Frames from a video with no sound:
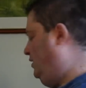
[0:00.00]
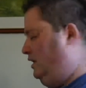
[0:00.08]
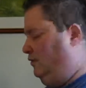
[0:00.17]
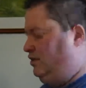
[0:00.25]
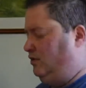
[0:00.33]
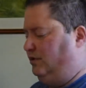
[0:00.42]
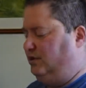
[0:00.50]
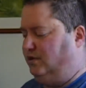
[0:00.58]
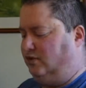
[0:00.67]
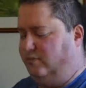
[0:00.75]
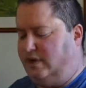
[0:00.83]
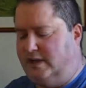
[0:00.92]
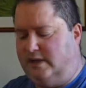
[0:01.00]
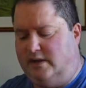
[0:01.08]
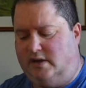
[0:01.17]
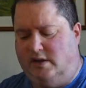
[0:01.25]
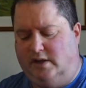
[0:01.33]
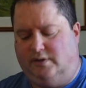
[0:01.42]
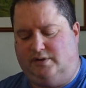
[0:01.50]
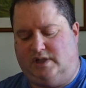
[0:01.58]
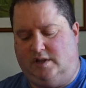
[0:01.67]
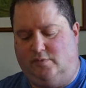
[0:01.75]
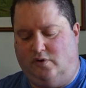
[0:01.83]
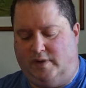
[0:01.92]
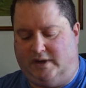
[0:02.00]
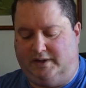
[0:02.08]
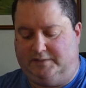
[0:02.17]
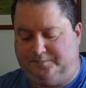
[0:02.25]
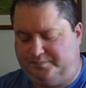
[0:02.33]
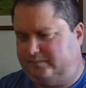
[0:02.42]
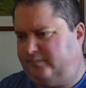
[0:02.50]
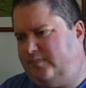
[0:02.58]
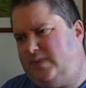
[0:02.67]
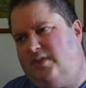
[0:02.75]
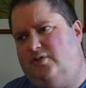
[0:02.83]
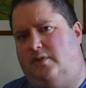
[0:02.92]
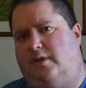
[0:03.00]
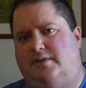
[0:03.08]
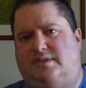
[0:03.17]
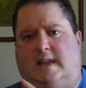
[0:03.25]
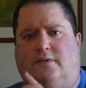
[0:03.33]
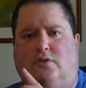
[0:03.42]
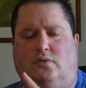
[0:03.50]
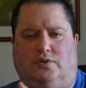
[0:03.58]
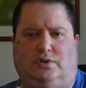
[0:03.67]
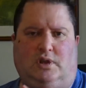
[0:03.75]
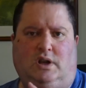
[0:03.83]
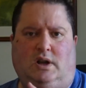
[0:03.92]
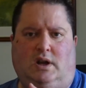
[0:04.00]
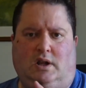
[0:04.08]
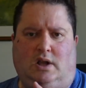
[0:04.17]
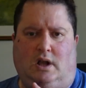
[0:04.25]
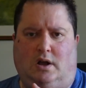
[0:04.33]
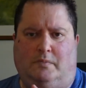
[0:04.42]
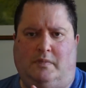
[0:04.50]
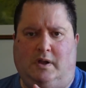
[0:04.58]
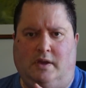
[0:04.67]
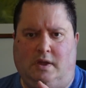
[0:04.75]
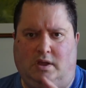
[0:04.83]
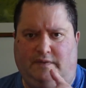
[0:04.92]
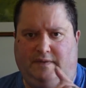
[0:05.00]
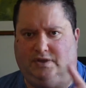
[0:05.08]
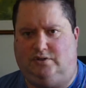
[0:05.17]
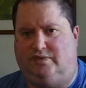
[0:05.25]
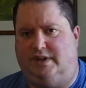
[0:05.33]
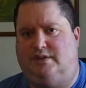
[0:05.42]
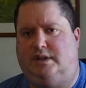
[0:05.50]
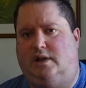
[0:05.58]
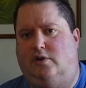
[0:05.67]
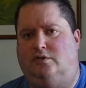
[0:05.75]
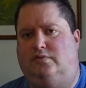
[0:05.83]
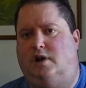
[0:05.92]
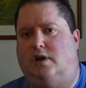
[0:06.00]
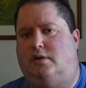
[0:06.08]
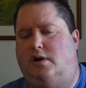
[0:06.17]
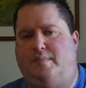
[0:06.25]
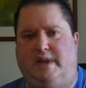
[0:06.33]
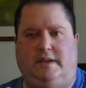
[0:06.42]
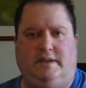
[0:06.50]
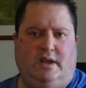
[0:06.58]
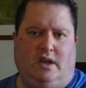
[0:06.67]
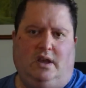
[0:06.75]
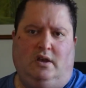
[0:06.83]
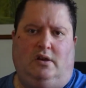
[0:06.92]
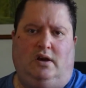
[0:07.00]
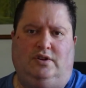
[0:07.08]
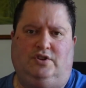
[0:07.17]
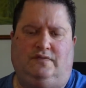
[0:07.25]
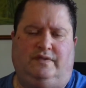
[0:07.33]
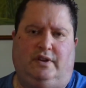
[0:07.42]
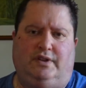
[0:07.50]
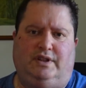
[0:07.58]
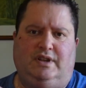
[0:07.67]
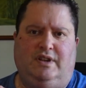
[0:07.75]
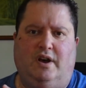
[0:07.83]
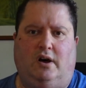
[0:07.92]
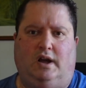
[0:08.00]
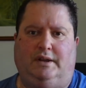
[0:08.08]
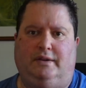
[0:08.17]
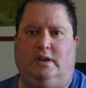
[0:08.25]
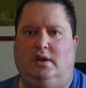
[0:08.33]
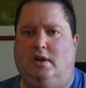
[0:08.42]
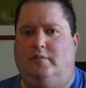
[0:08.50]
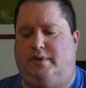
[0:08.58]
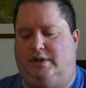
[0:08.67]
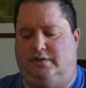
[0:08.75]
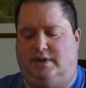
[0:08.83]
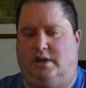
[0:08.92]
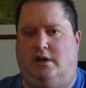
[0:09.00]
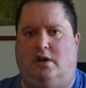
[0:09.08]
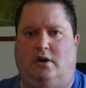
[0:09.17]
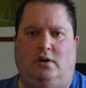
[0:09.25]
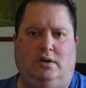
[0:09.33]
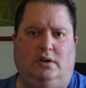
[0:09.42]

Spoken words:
here which I wanted to compare, because they're more money, so those Soundcores, official retail RRP 139, but they are